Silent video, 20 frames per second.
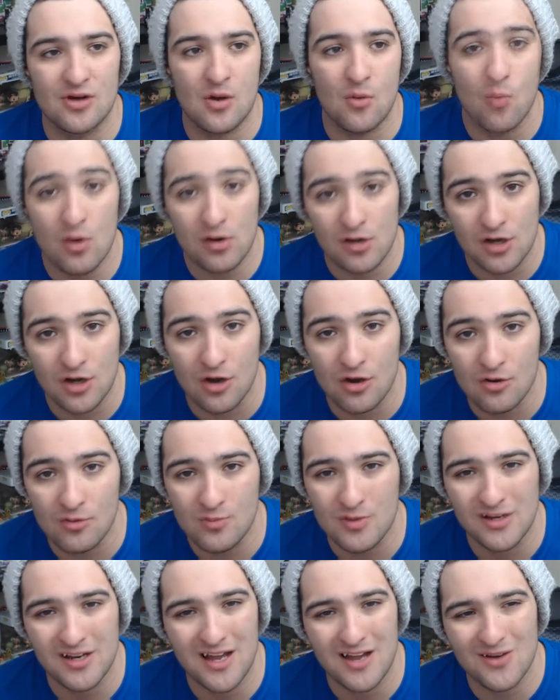I want to go,
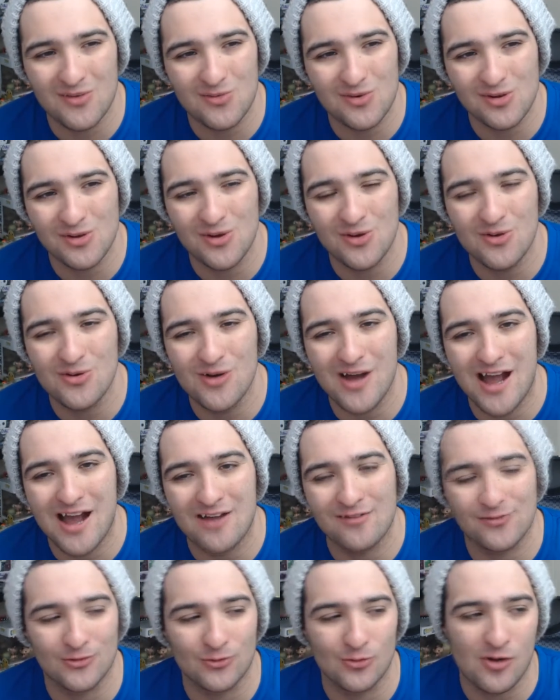but I don't want to go
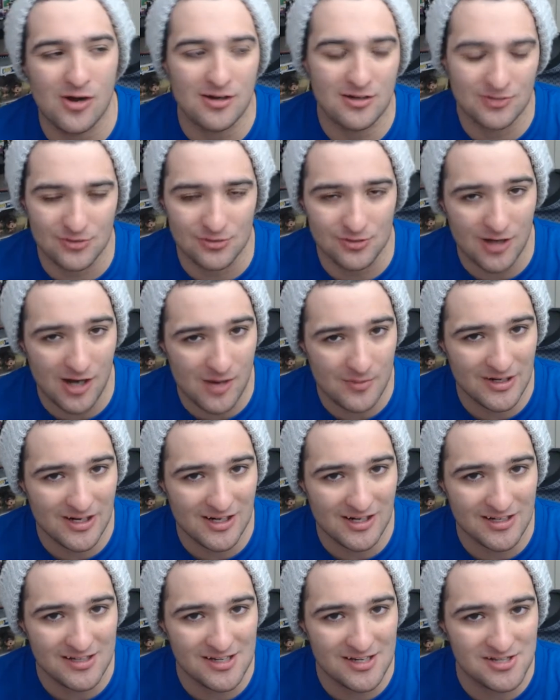after walking through
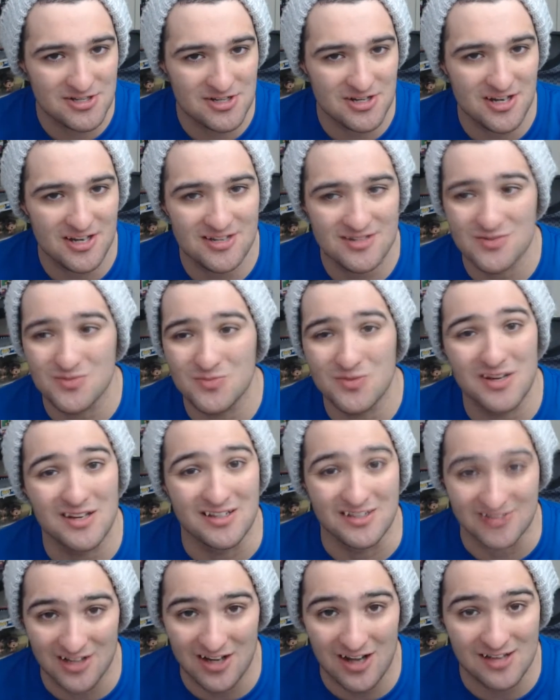Comic-Con yesterday and just
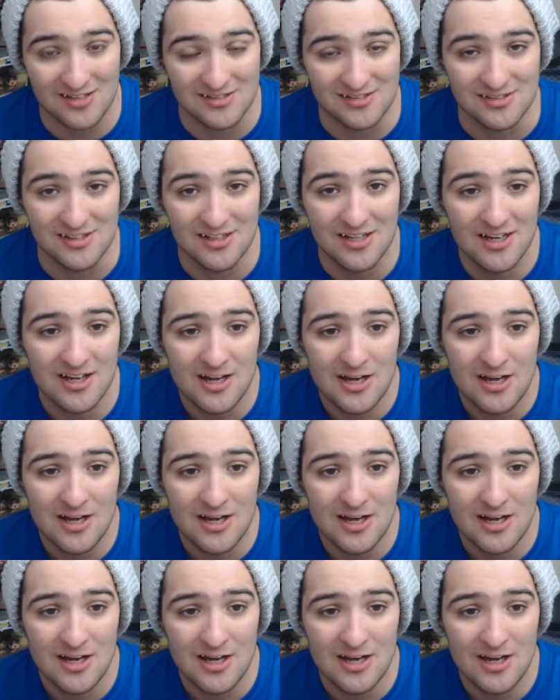being exhausted.